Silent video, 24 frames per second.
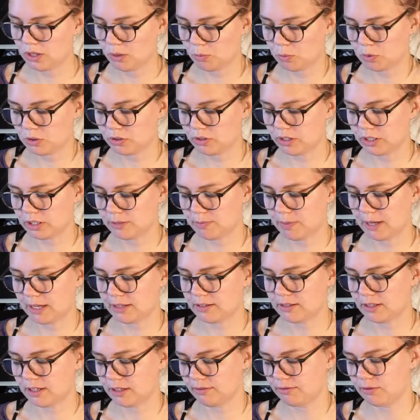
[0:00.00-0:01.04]
I wasn't
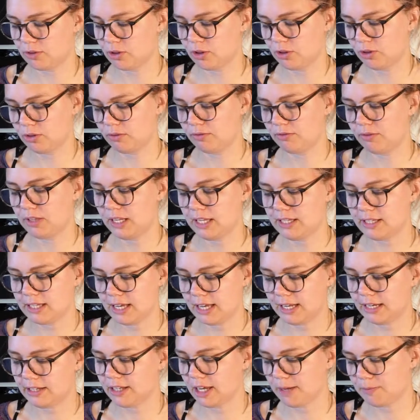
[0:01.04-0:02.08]
expecting to knit it
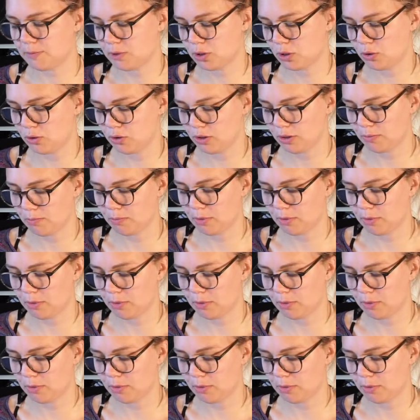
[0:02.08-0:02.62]
anytime soon,